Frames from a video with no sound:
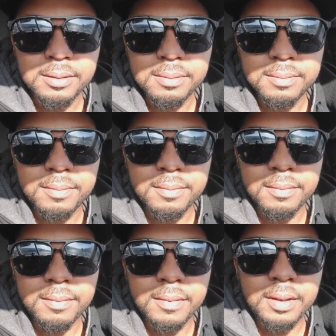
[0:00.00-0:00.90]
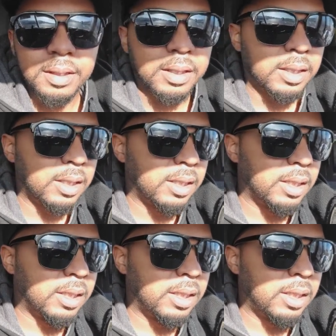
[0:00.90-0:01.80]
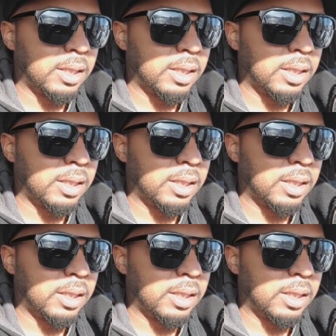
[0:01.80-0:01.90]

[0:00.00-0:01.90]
(no one is talking)